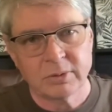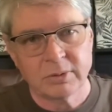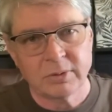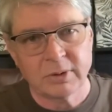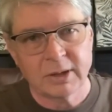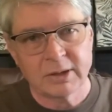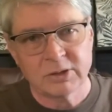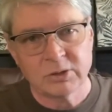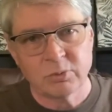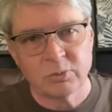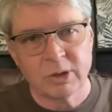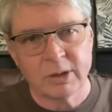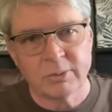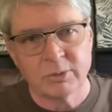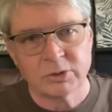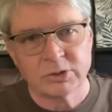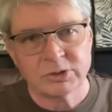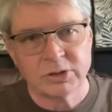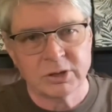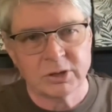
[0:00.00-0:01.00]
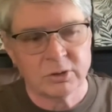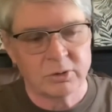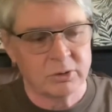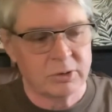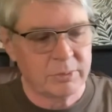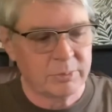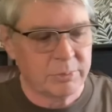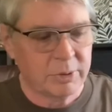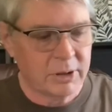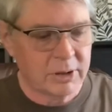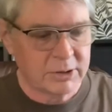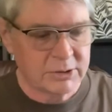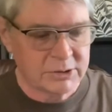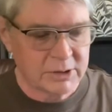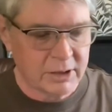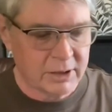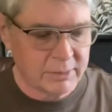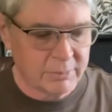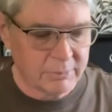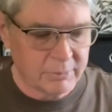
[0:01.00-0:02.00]
has a rubber seal that plugs
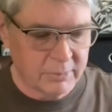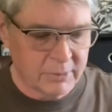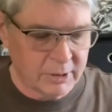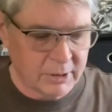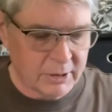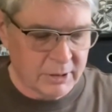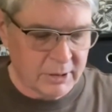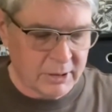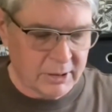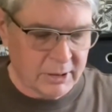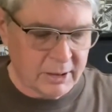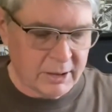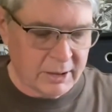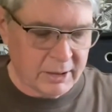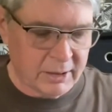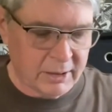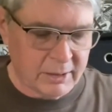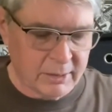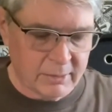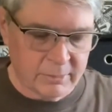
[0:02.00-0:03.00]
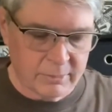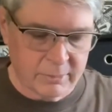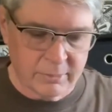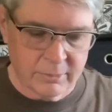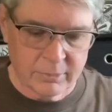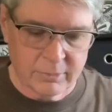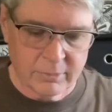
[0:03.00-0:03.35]
up. Um,